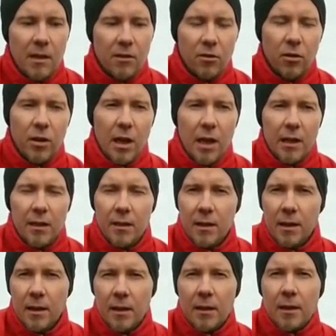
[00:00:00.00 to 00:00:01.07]
throwing like
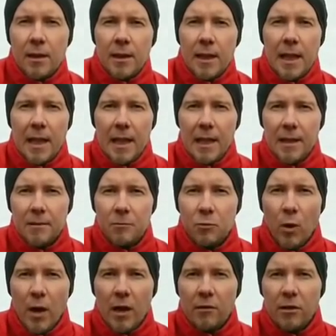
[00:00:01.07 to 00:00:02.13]

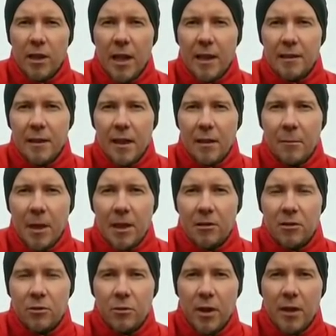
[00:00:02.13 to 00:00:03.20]
110
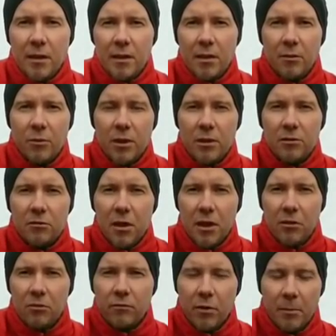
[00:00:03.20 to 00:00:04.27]
meters with it, which is really
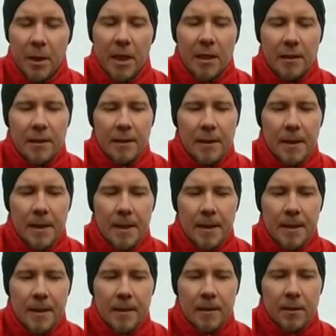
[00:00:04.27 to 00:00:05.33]
good for me.
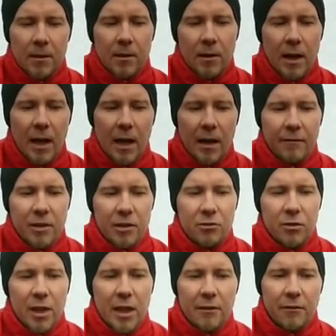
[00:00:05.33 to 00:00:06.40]
I haven't
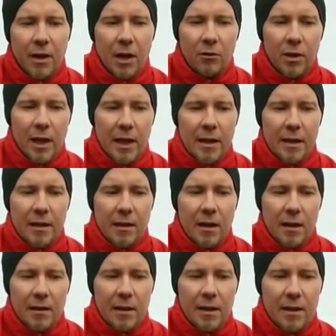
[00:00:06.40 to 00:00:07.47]
really found anything
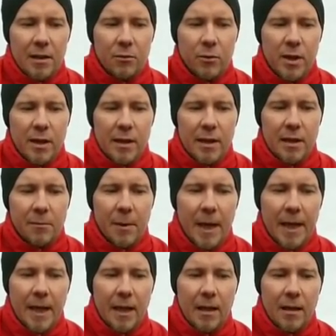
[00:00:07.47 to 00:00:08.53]
like this with
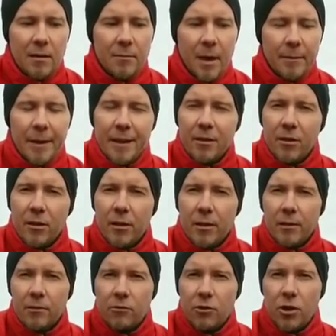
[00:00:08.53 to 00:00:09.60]
Discmania. Maybe the
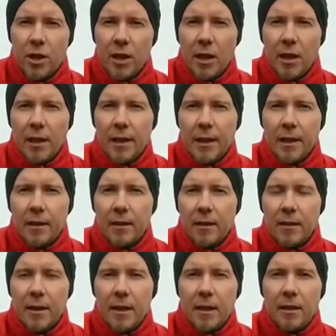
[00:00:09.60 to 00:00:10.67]
G-Line
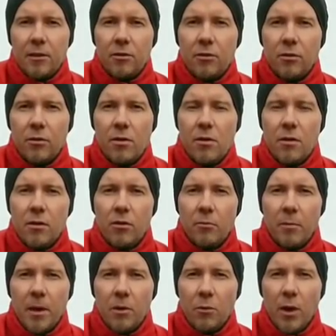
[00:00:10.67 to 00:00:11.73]
DD2
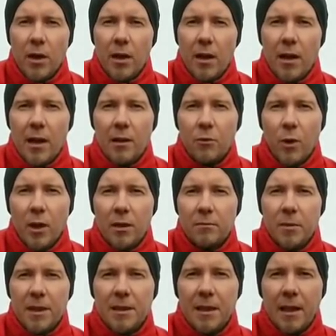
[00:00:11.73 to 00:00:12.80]
could be one. I had one,
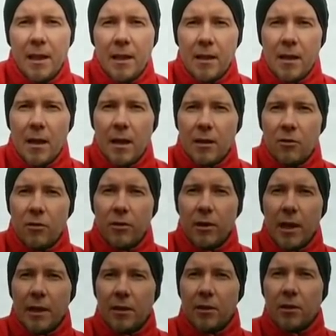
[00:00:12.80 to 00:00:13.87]
but I couldn't
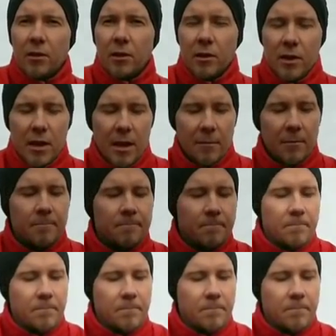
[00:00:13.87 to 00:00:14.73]
get the same